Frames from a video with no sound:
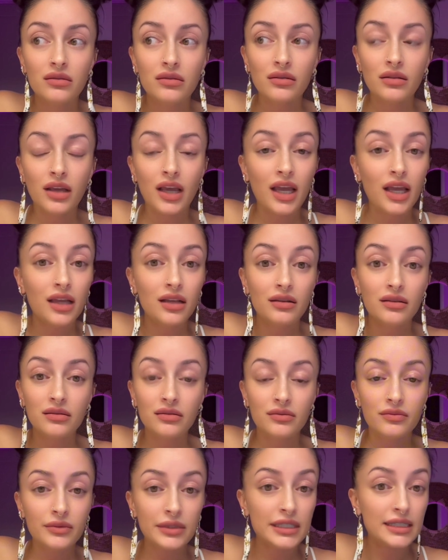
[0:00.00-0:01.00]
can
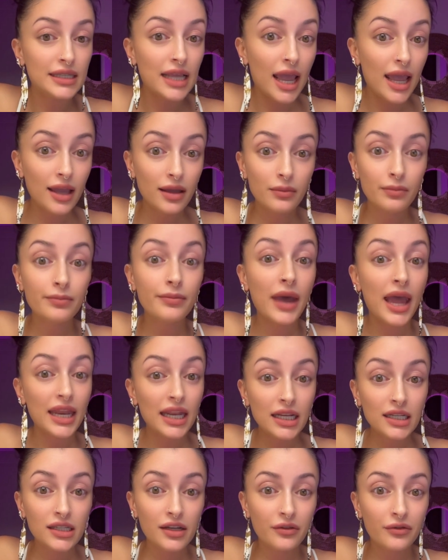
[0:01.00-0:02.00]
say many
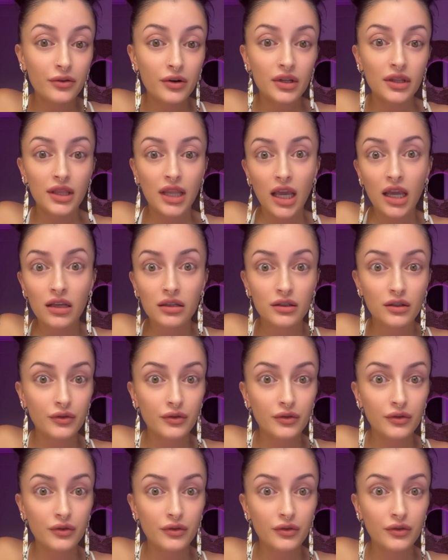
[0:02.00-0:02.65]
different things.